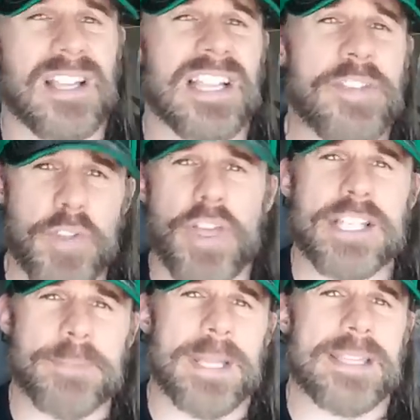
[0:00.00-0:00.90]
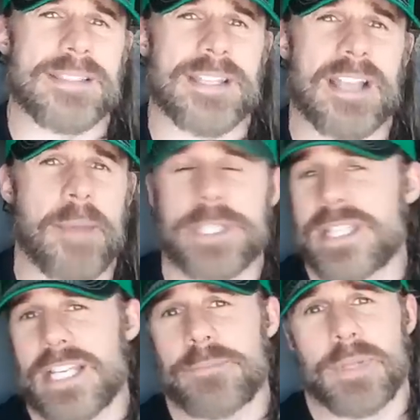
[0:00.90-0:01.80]
Leave your thoughts about this in the comment
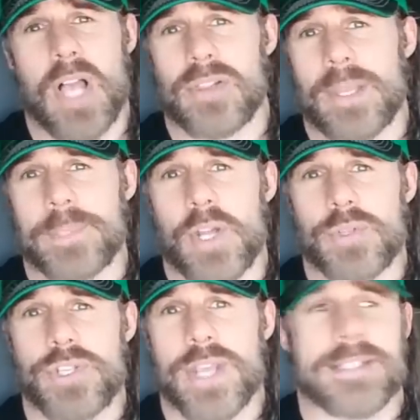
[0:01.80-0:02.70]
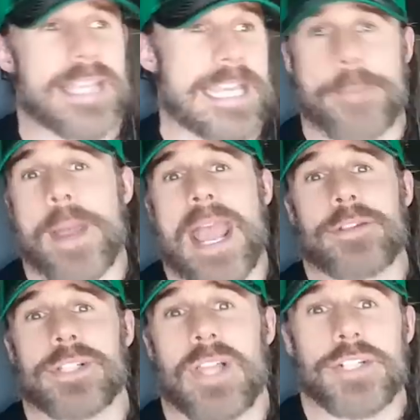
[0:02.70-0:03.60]
section below. Let me know what you guys think. Am I out
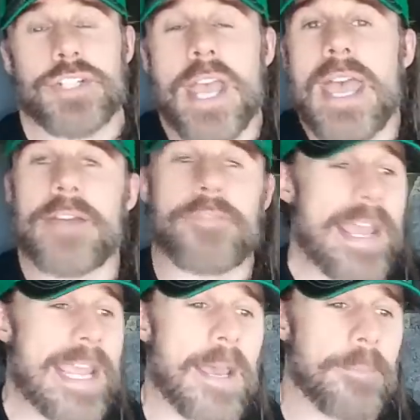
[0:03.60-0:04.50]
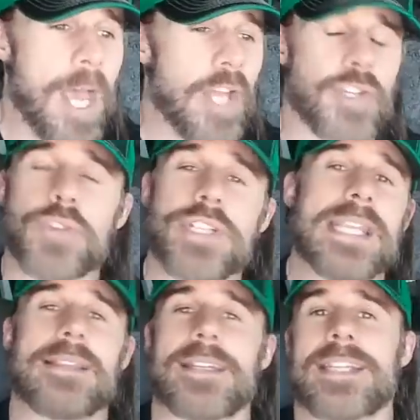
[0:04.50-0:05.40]
to lunch? If I am, don't just
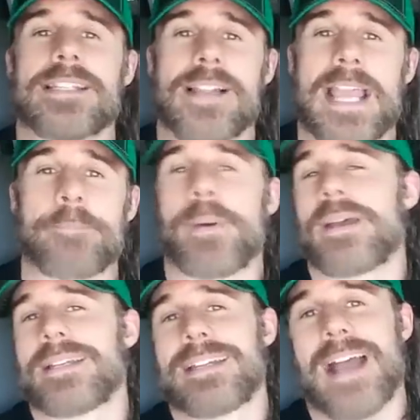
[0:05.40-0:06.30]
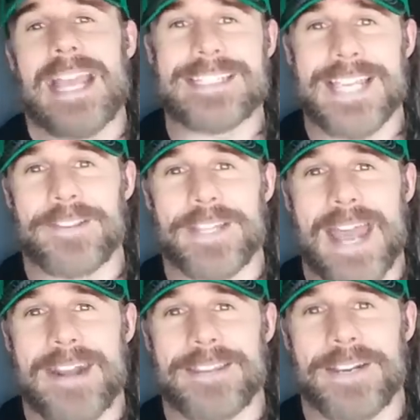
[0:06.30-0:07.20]
hit the dislike button and hightail it
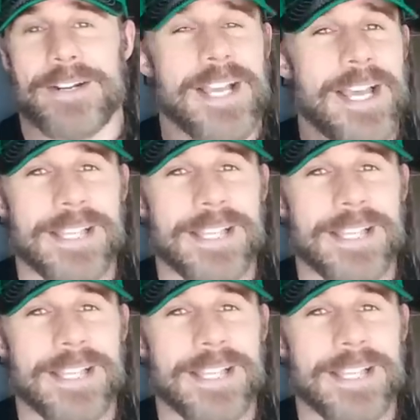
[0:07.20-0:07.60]
out of there.